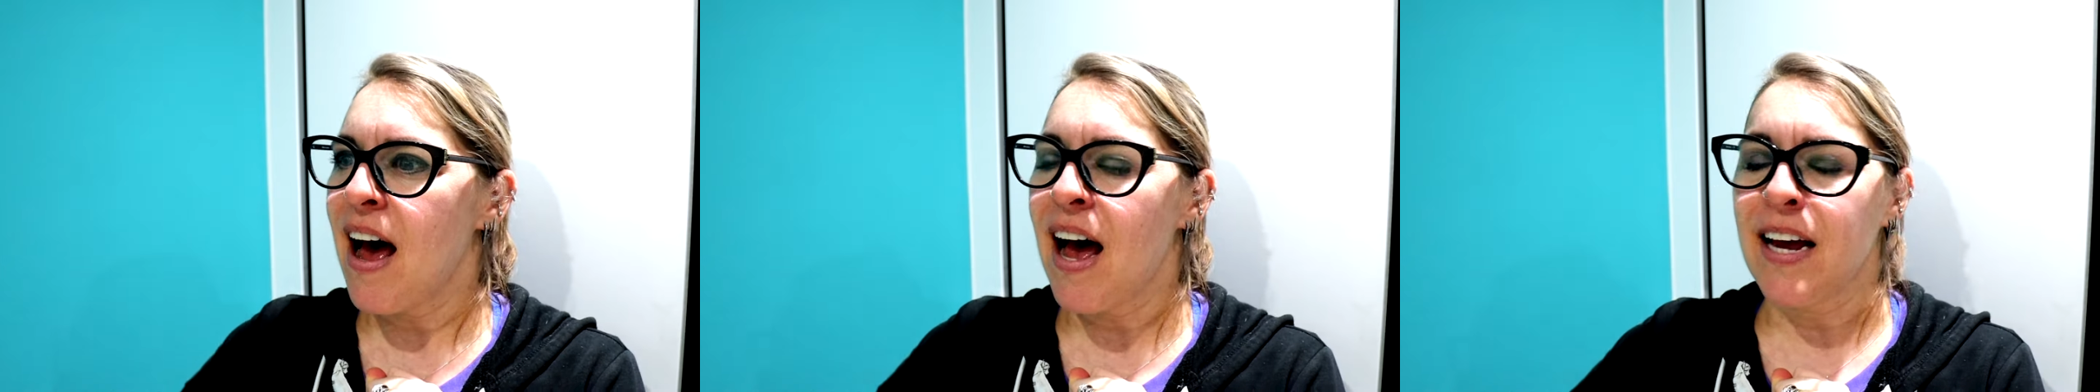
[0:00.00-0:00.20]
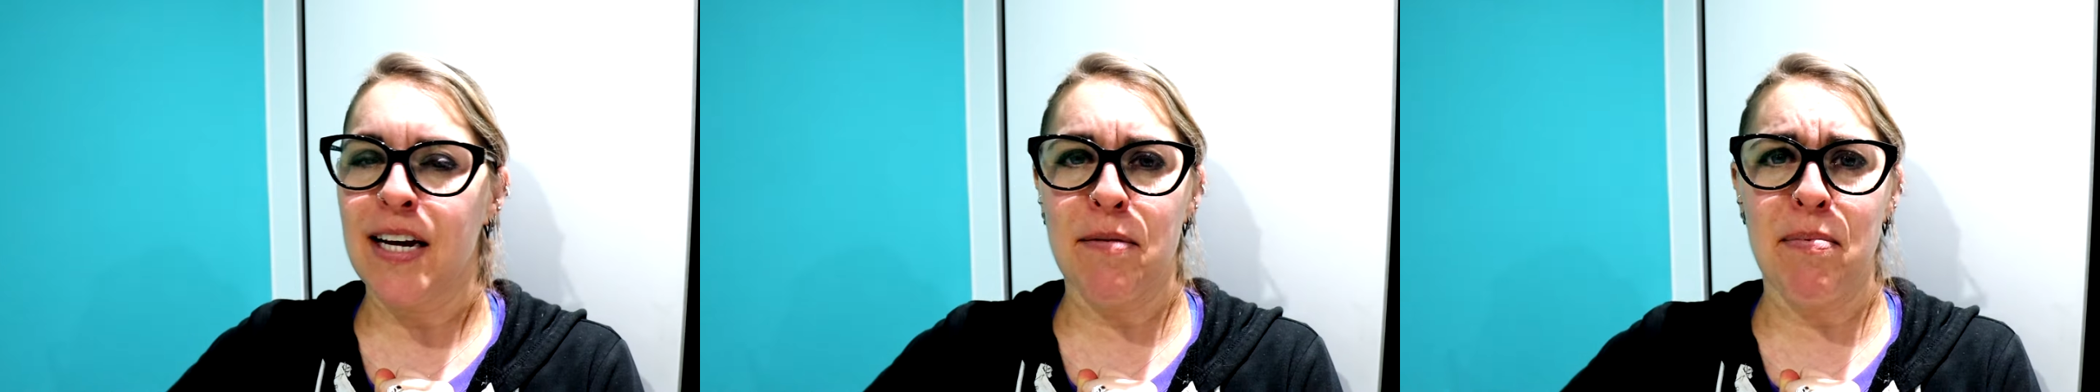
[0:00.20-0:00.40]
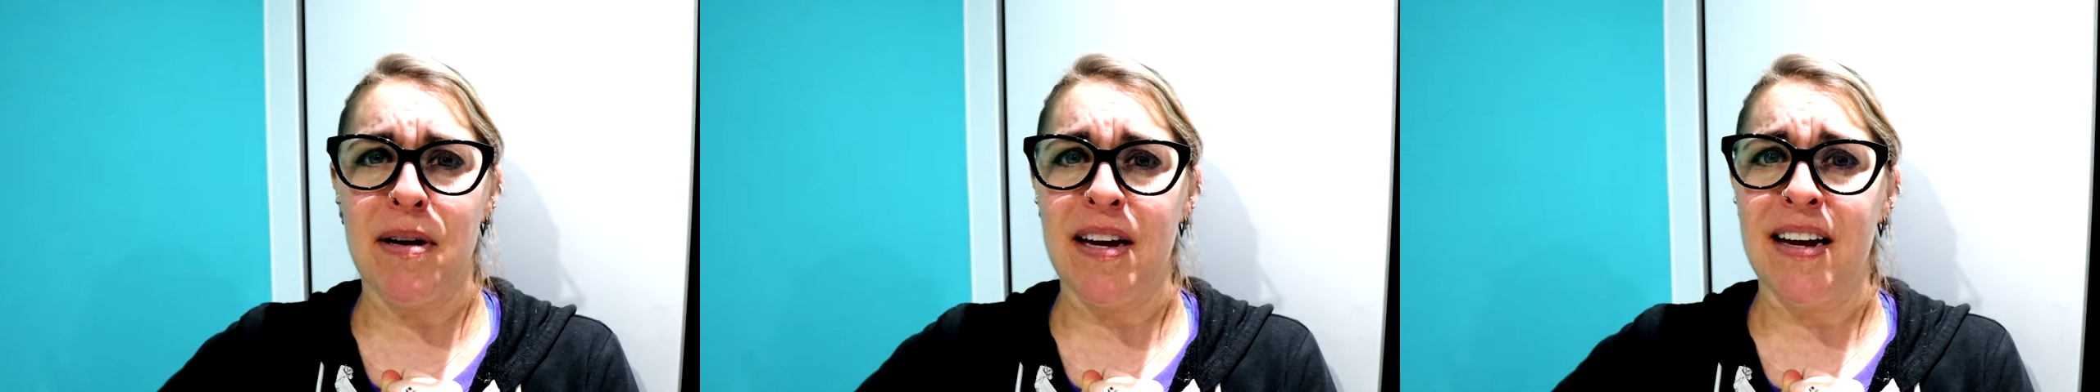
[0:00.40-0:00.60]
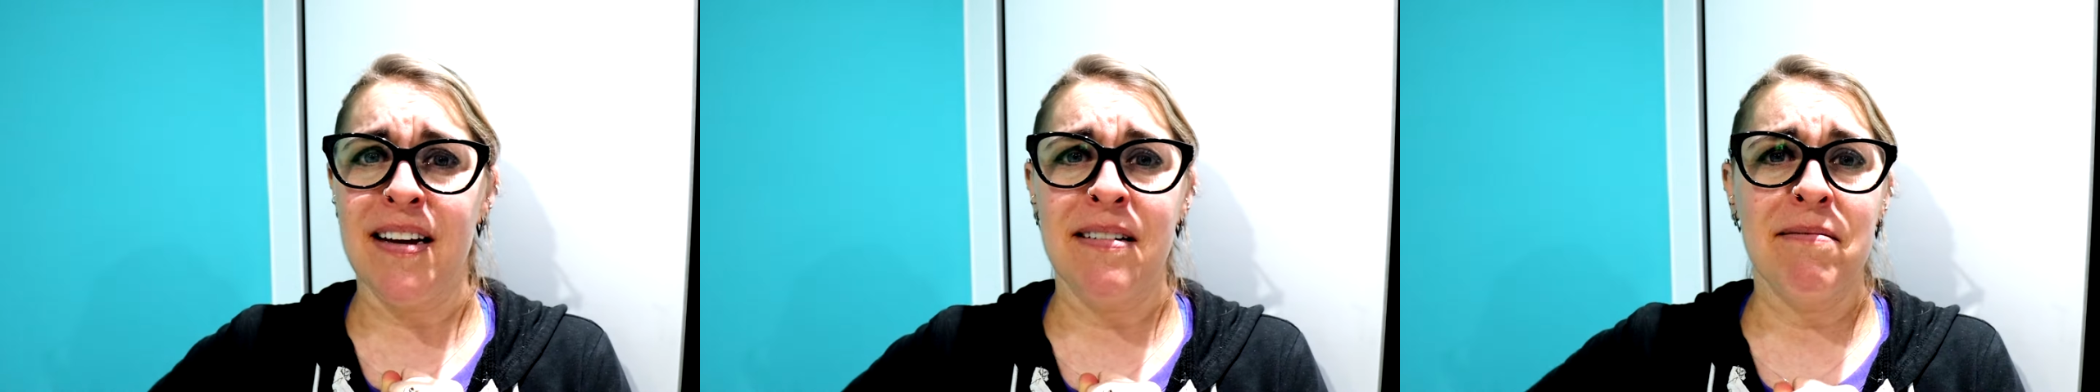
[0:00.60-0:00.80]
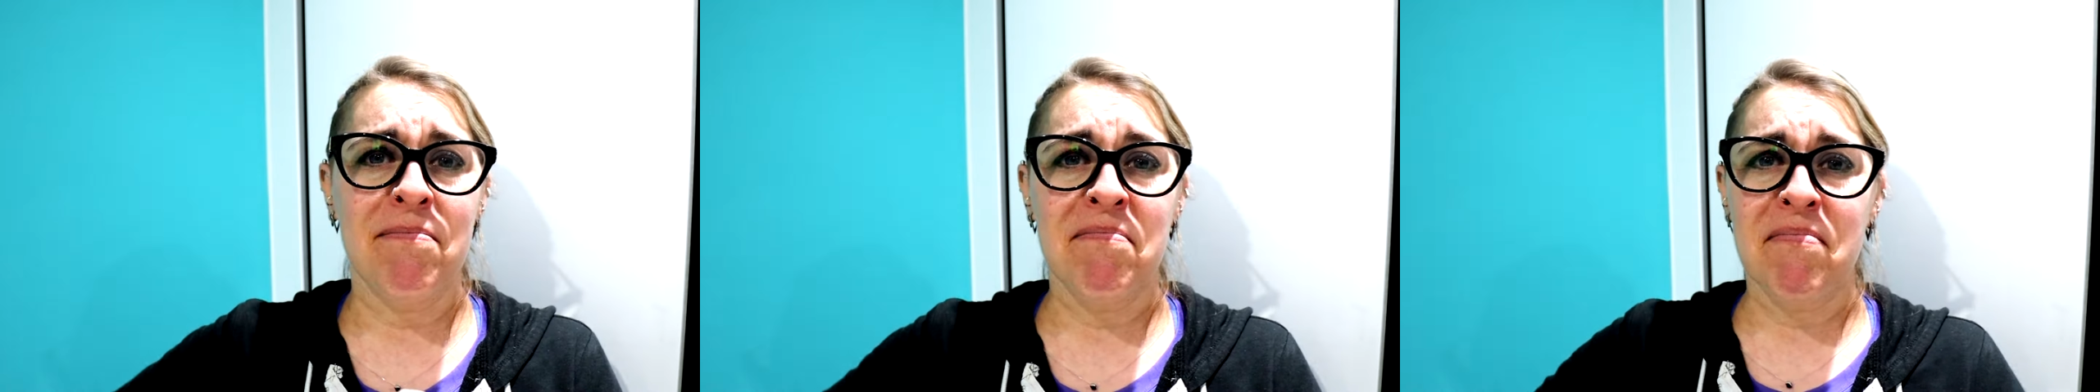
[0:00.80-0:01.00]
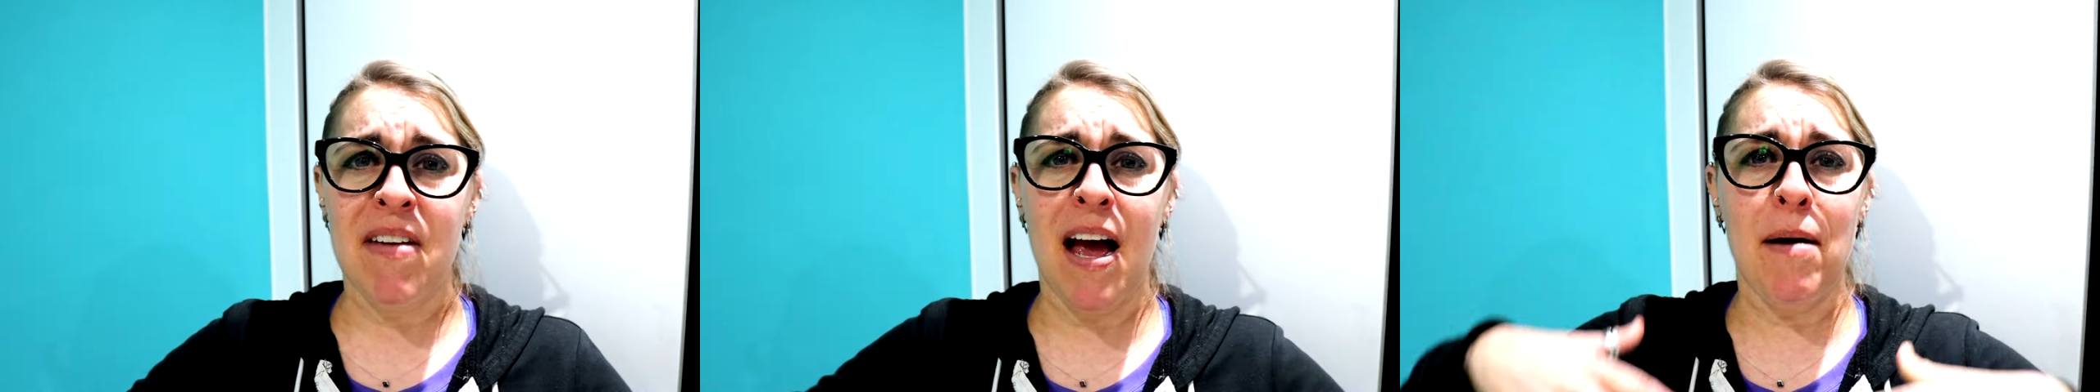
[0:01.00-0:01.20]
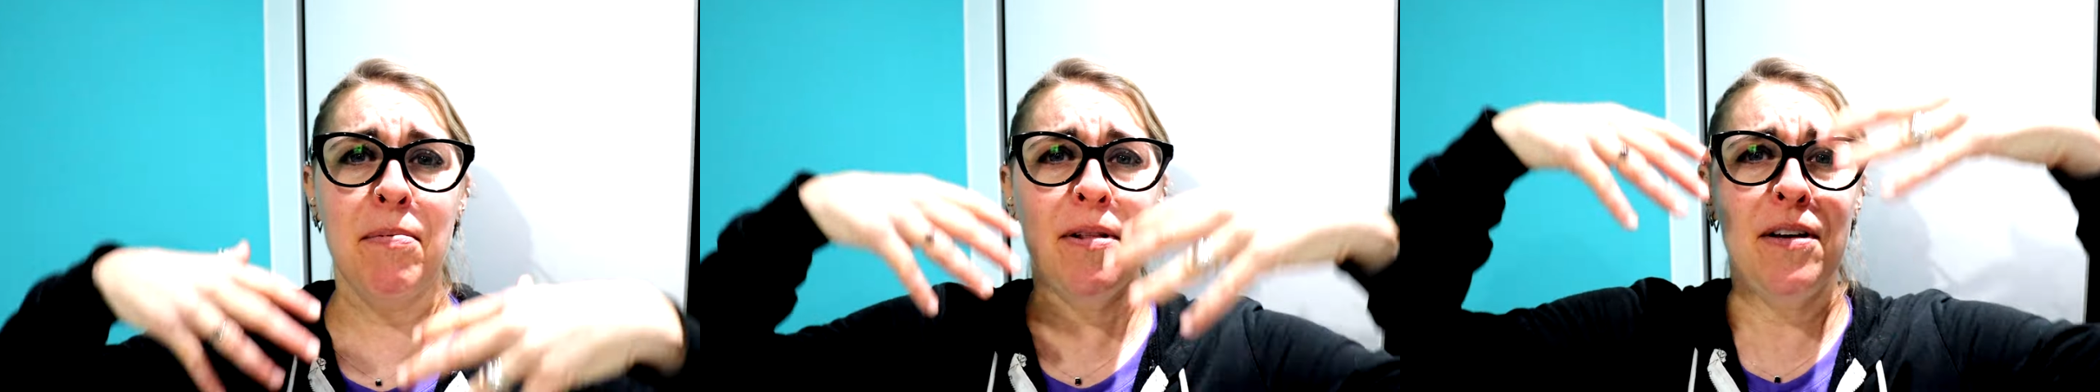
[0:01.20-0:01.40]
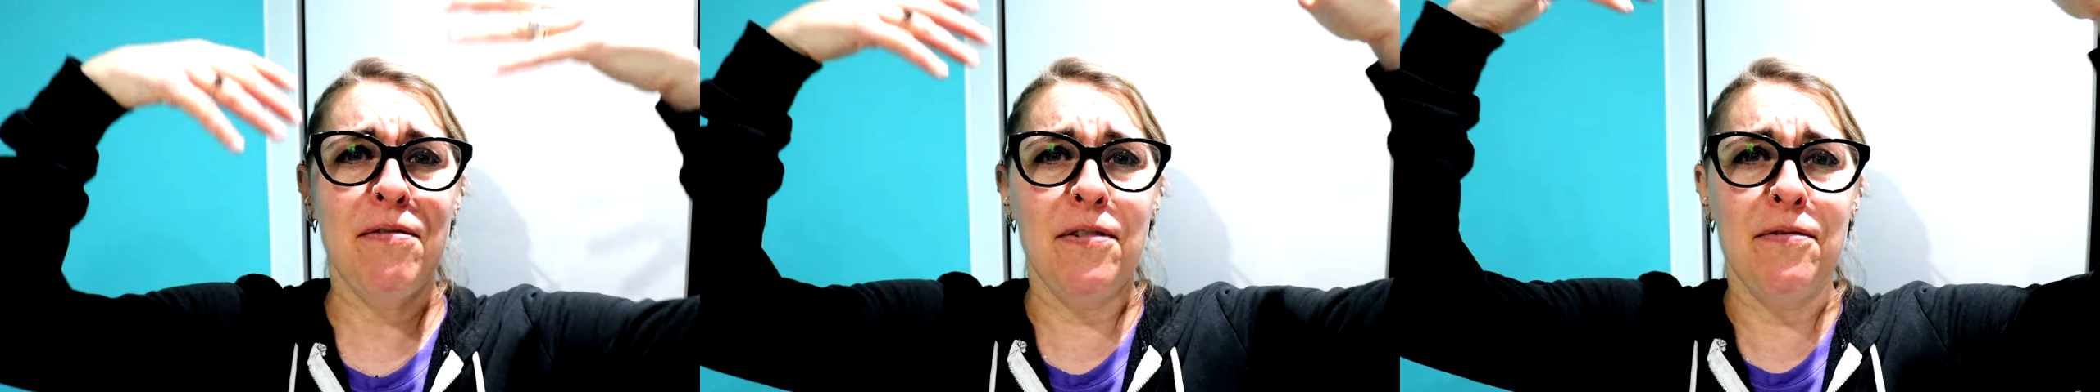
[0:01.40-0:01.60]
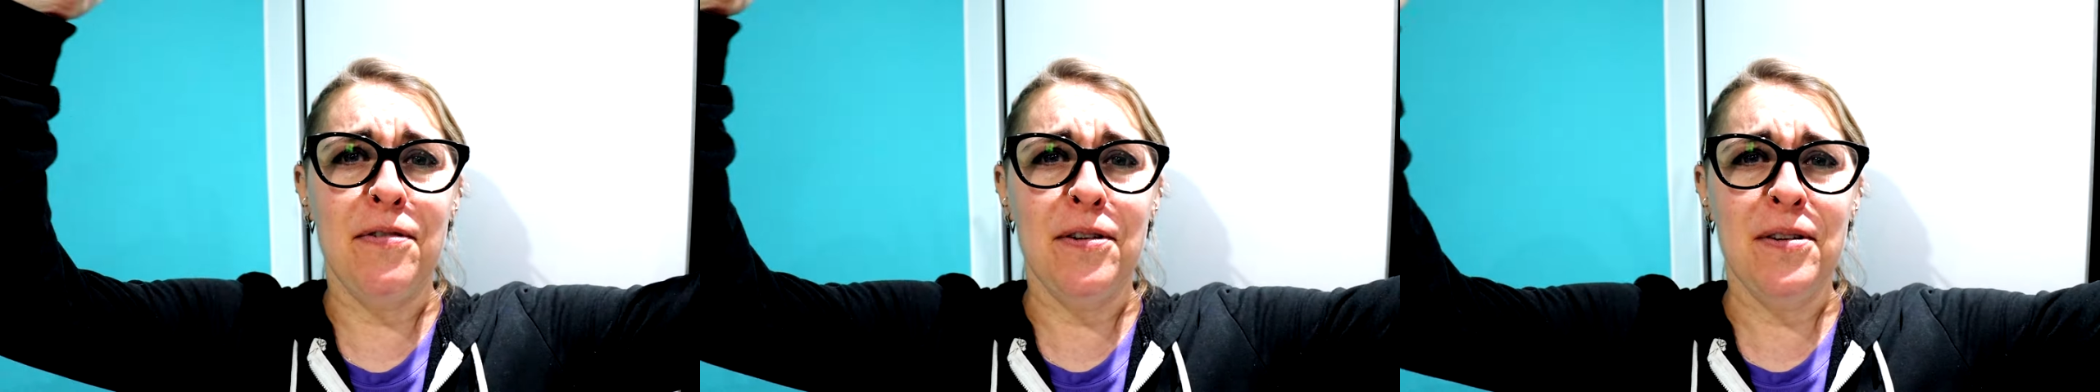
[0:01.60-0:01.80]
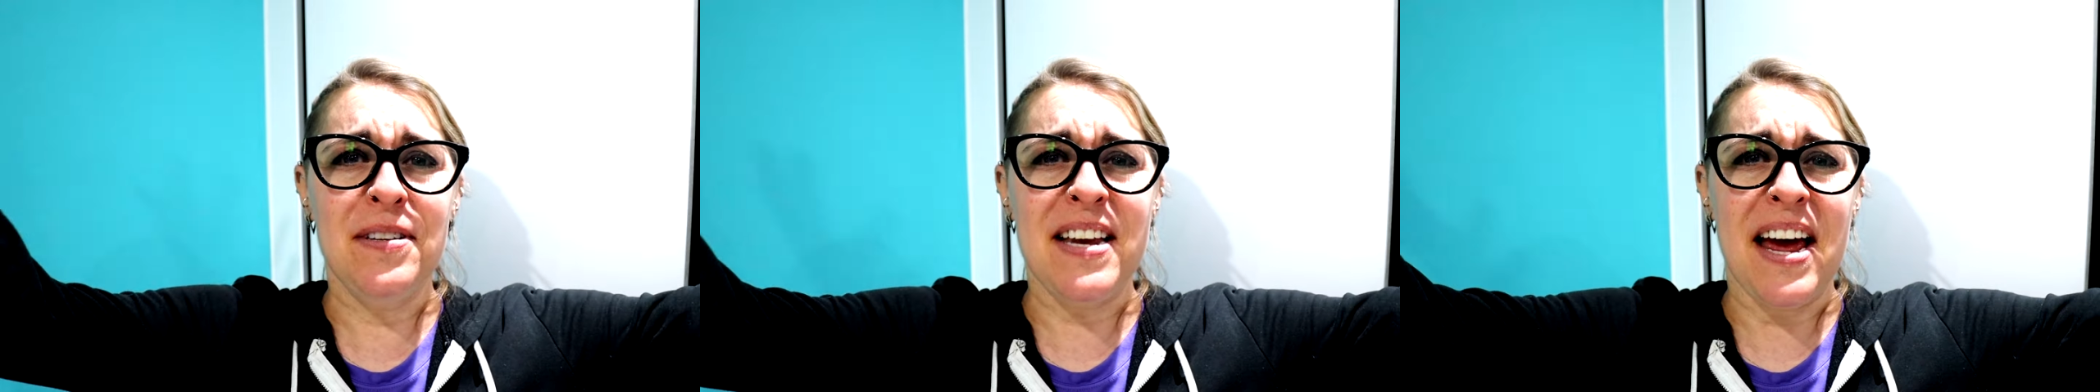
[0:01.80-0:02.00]
I could be happily
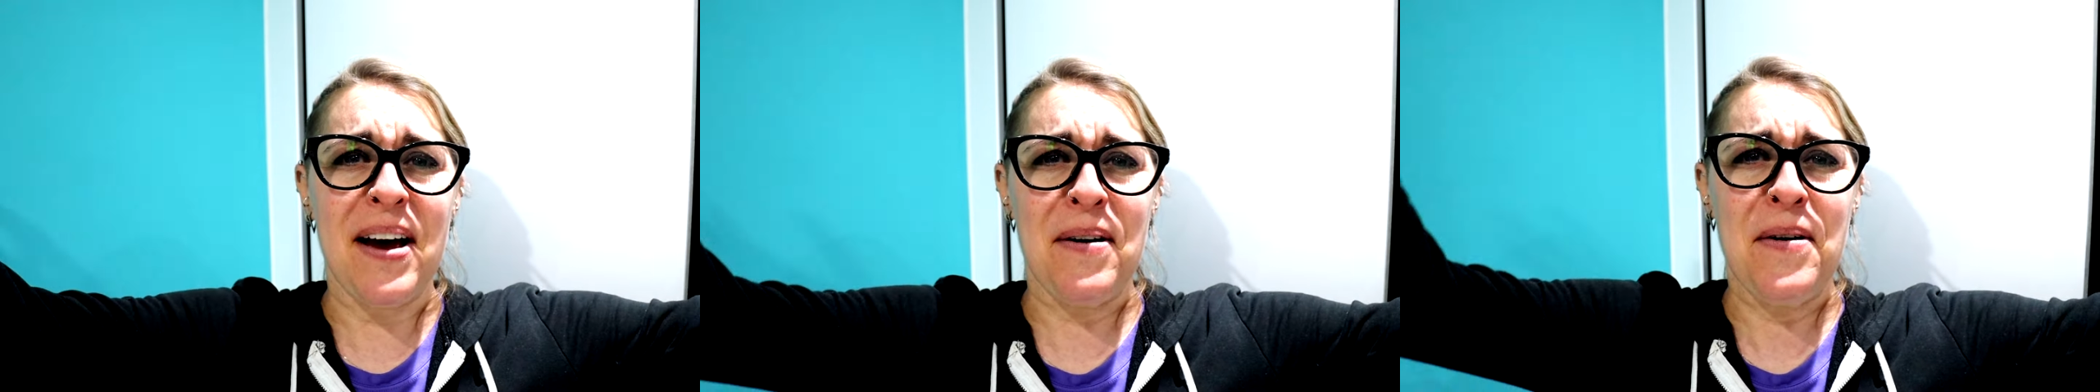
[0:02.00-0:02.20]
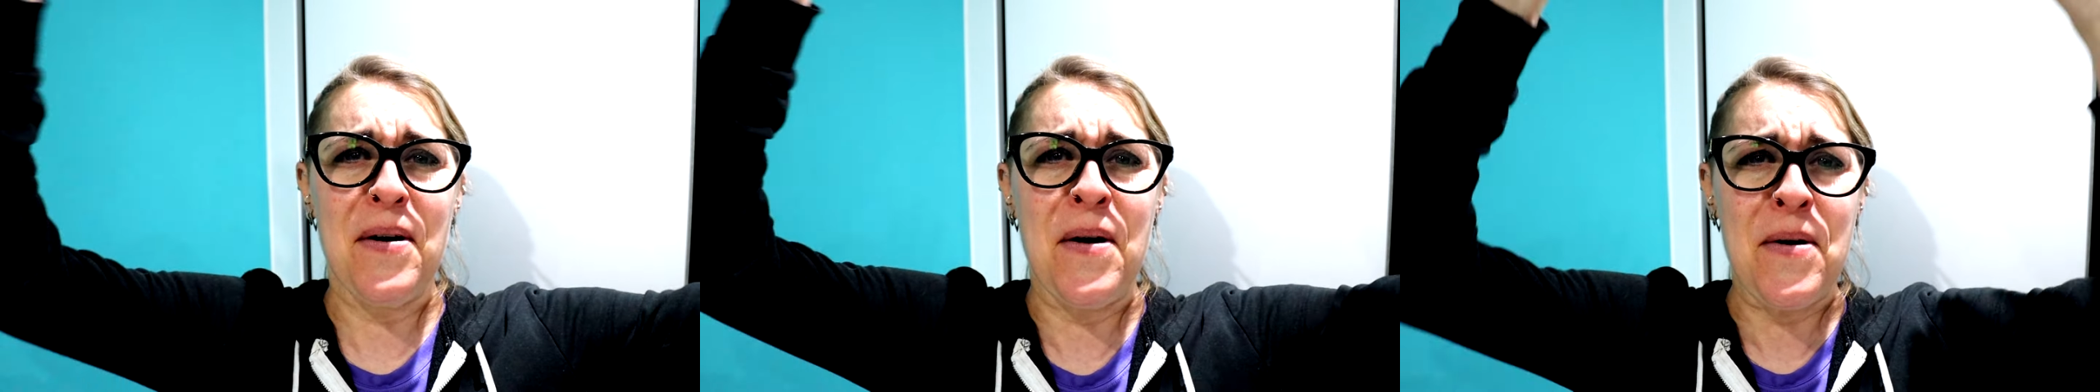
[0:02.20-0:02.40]
fulfilled now.